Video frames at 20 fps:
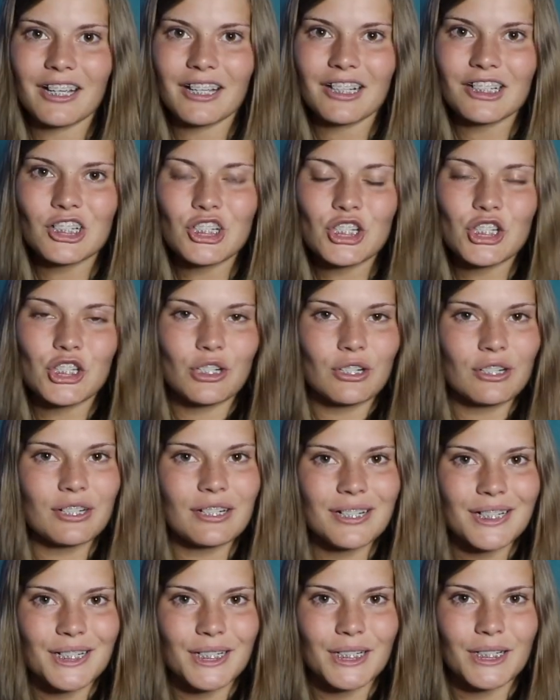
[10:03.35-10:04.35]
It
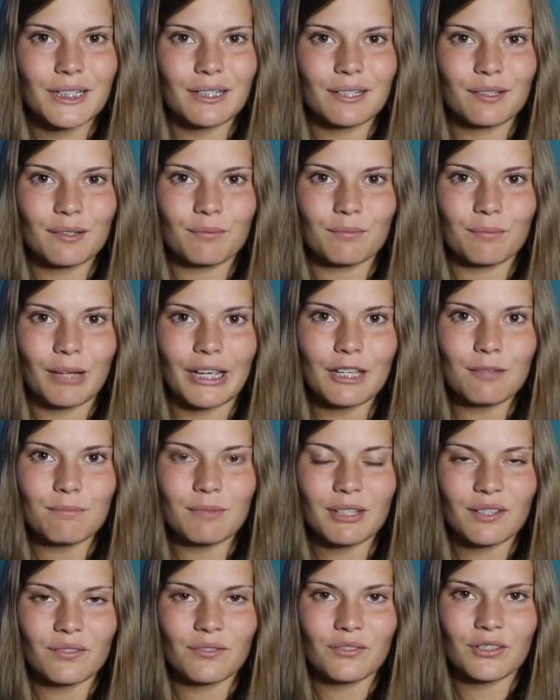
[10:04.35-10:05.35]
shouldn't make
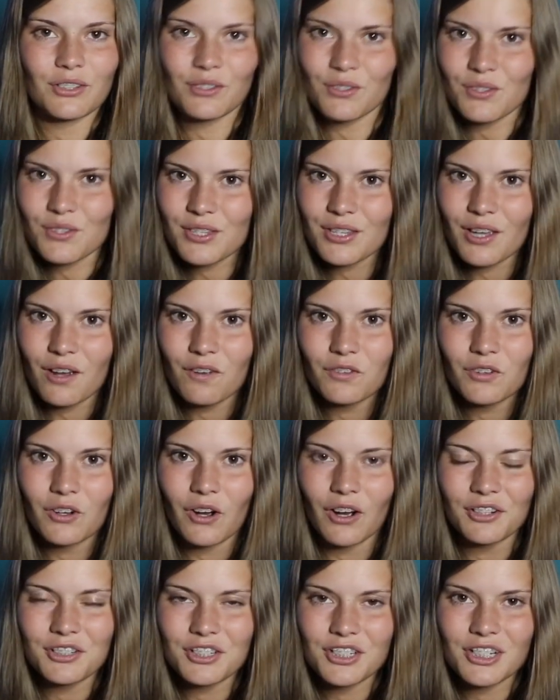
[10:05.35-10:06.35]
me feel
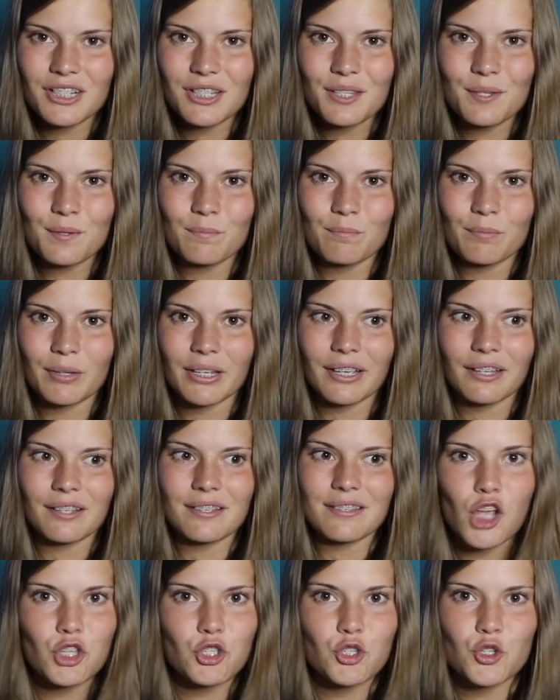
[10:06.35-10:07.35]
self-conscious,
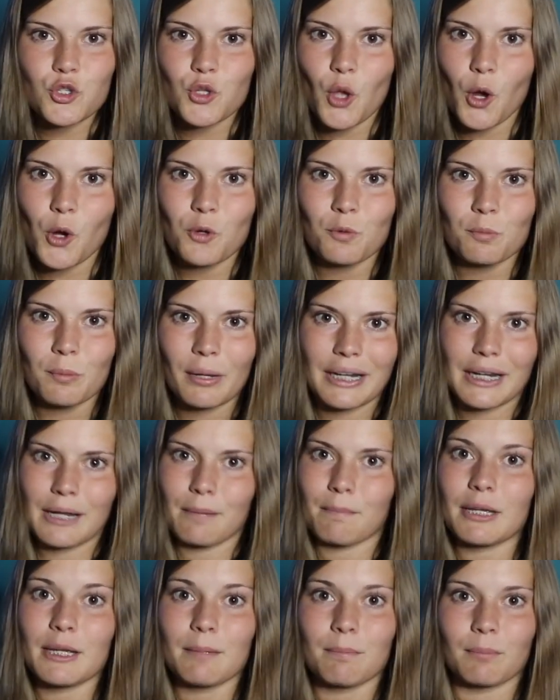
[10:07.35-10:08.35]
because so many
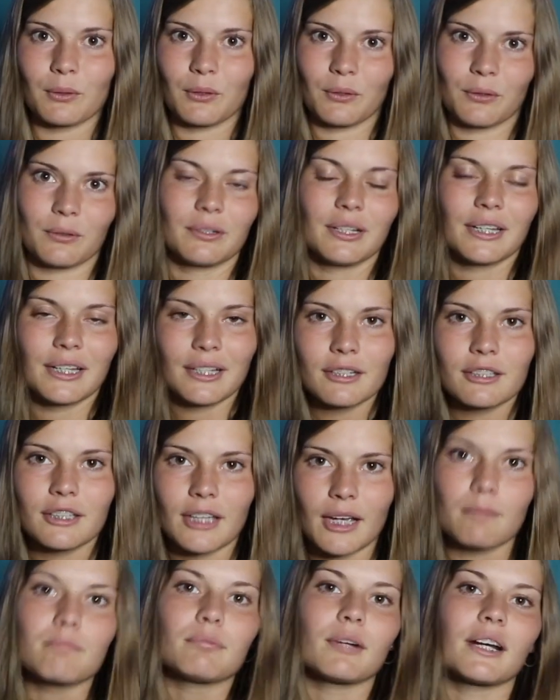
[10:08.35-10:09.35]
people
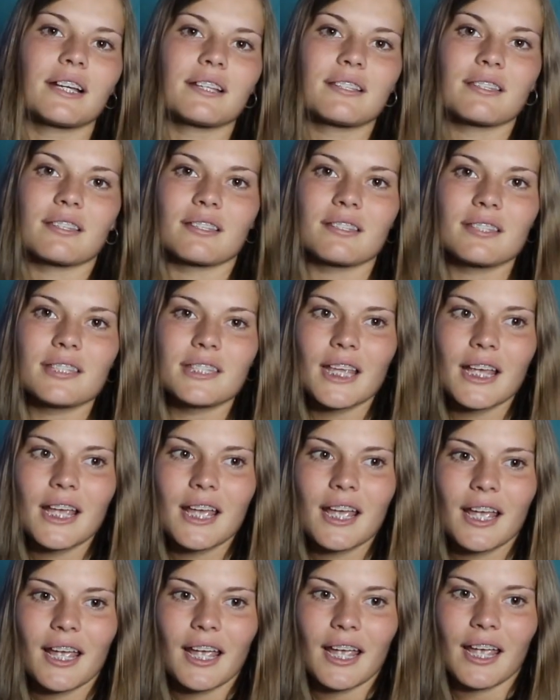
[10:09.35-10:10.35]
get braces,
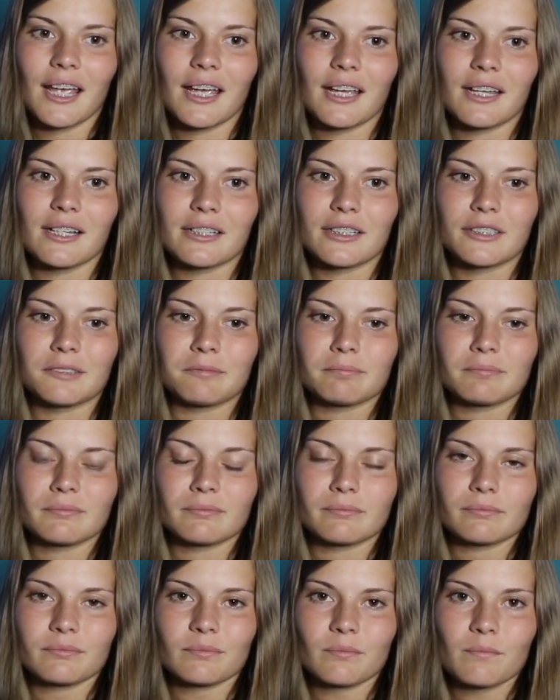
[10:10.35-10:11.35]
and
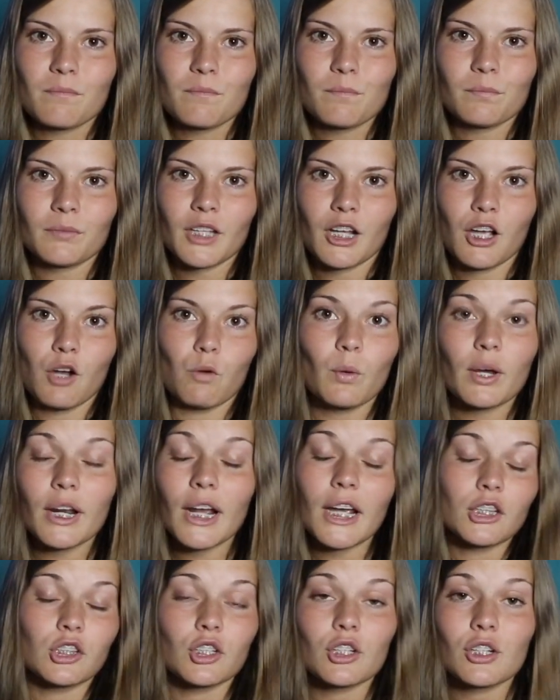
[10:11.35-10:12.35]
what
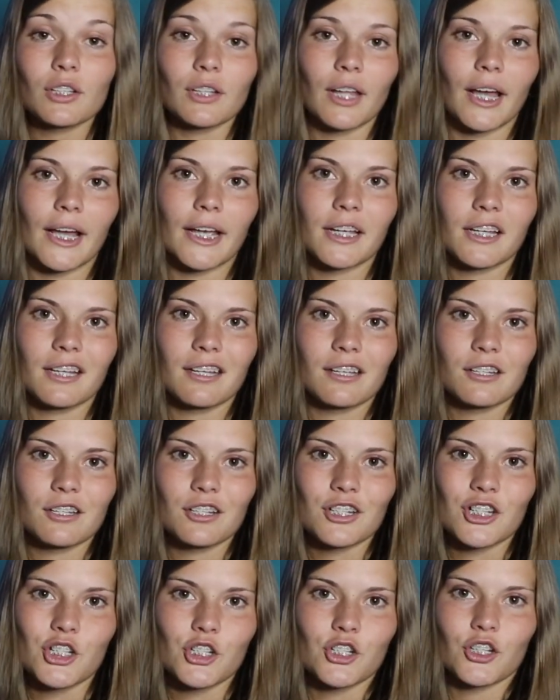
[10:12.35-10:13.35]
I look like
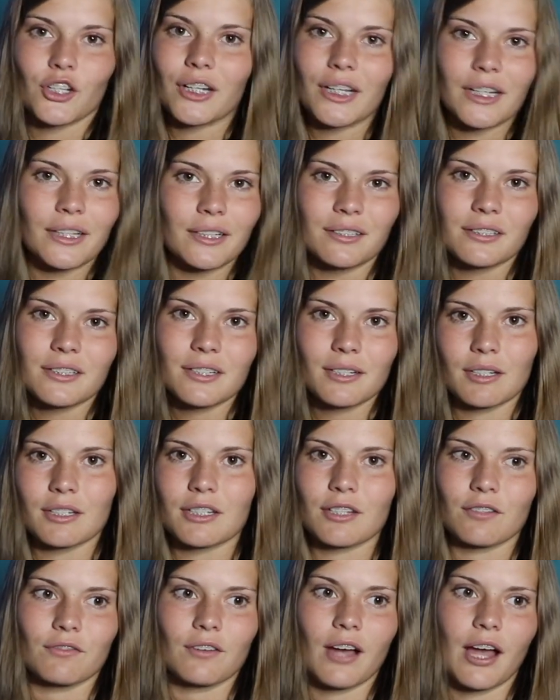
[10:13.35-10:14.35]
shouldn't
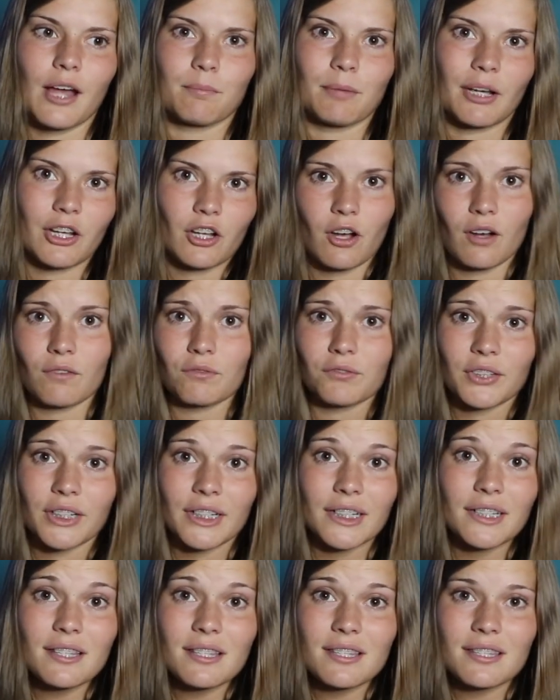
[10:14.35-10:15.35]
define my
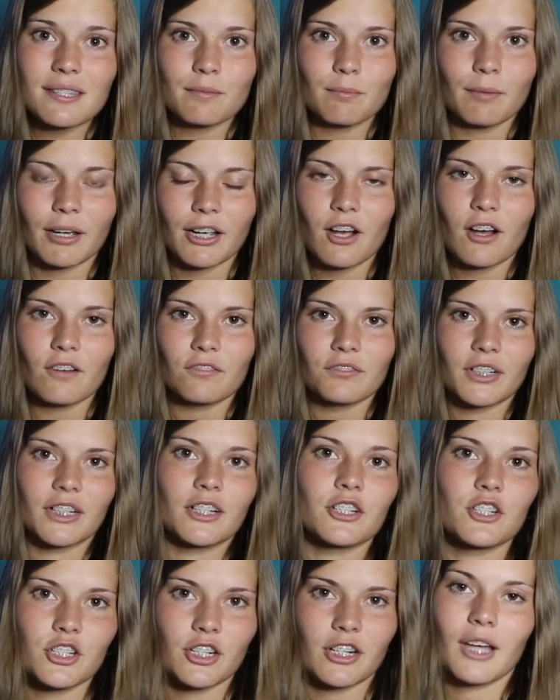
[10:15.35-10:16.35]
confidence. My
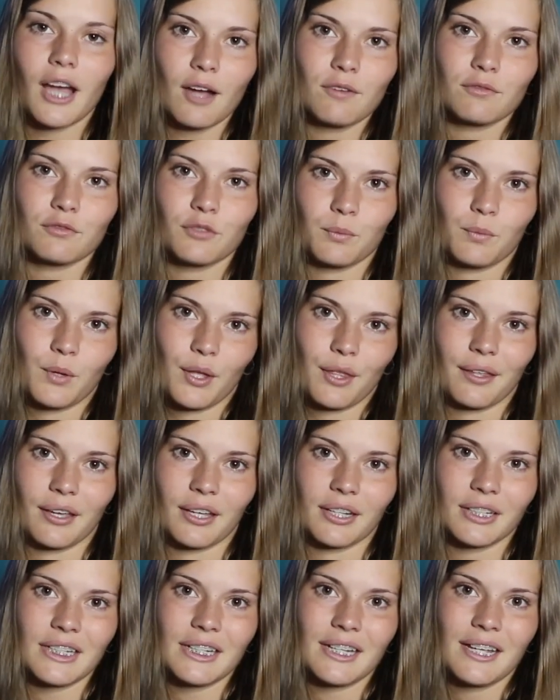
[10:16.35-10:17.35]
confidence should come from within,